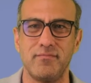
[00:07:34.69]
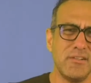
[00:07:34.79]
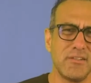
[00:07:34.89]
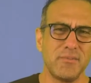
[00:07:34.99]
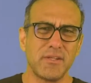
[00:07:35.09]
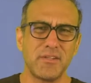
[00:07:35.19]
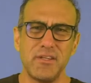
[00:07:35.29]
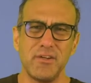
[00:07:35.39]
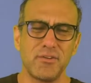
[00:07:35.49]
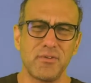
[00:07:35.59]
It was about the
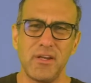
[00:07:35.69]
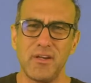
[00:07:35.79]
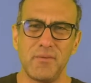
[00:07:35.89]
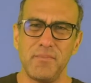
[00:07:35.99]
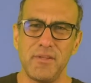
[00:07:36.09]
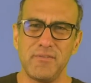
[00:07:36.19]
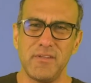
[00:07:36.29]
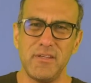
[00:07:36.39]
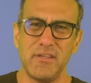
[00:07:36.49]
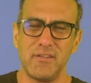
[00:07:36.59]
year 300
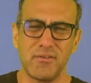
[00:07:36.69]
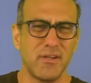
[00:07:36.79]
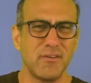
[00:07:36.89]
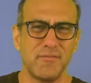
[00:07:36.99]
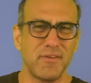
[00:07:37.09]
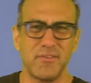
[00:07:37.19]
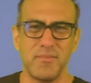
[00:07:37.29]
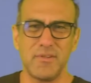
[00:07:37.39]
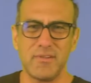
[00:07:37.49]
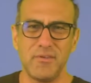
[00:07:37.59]
BC, 350
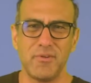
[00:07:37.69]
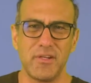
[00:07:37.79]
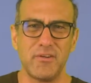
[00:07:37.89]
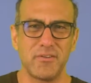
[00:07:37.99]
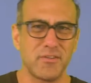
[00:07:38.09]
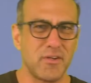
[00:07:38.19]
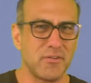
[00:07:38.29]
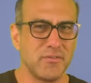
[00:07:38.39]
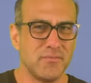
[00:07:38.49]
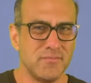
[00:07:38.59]
BC when
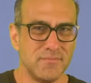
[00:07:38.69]
Aristotle,